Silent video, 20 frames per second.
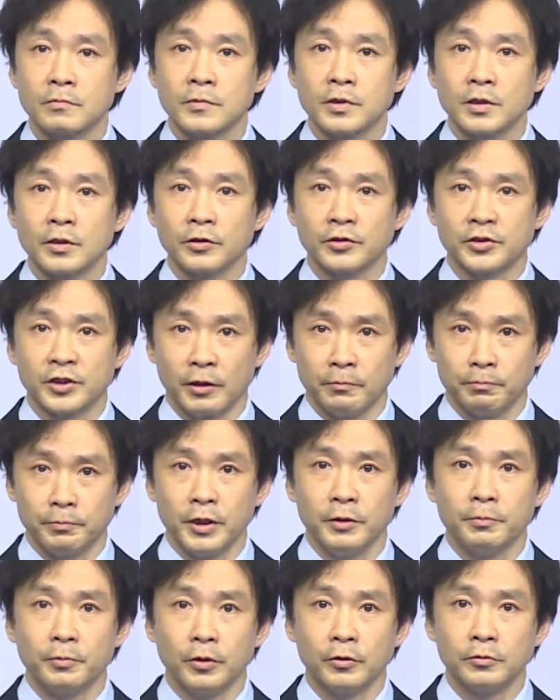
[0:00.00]
Now, some
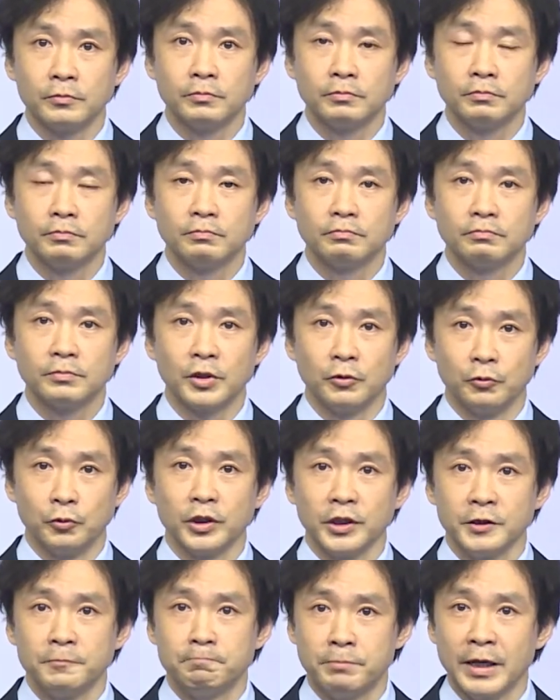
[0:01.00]
people can
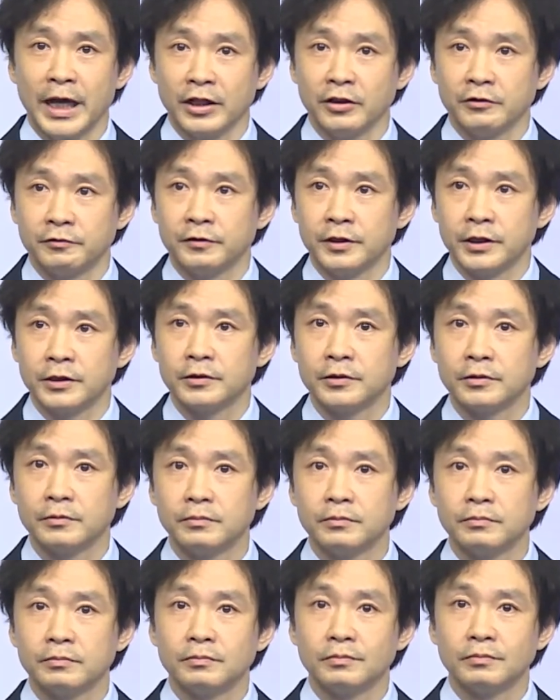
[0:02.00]
really benefit,
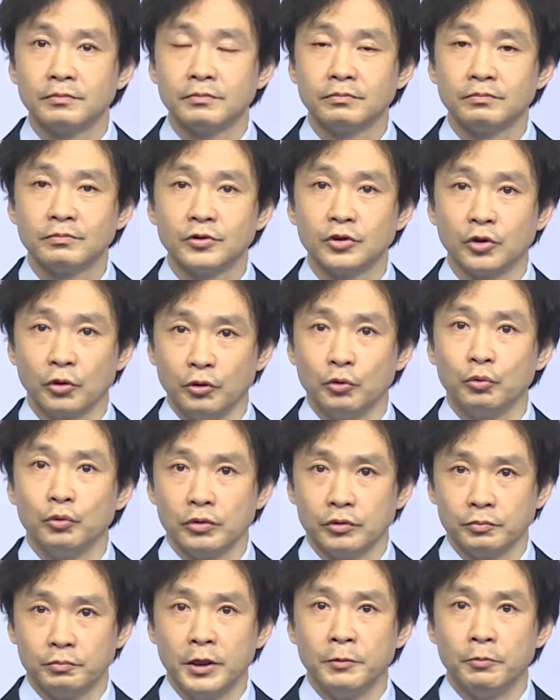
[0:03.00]
so
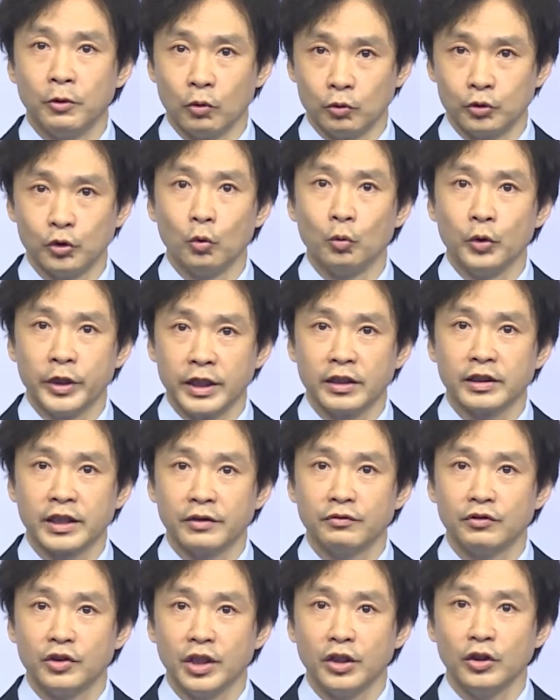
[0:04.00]
we can
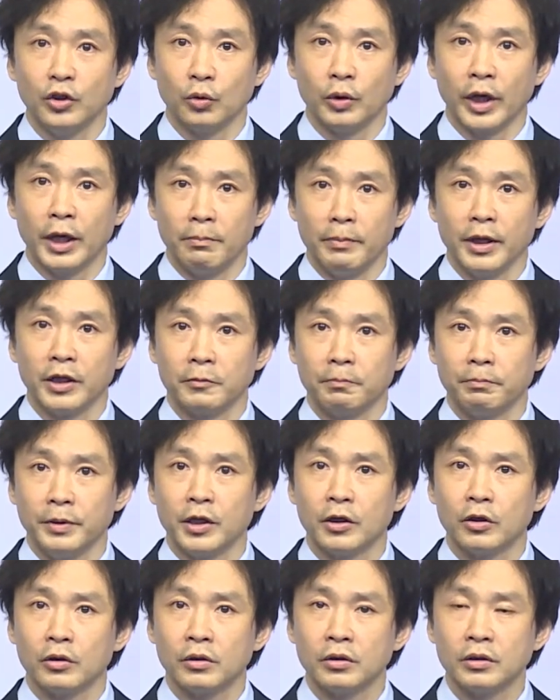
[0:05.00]
continue and make a
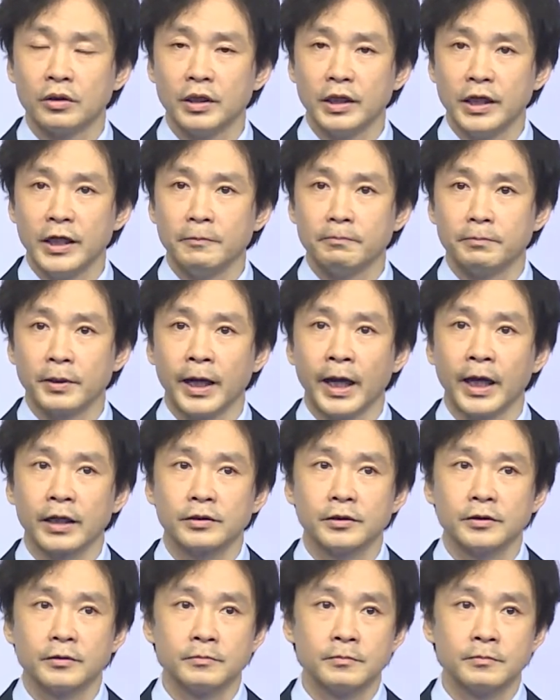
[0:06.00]
bigger impact.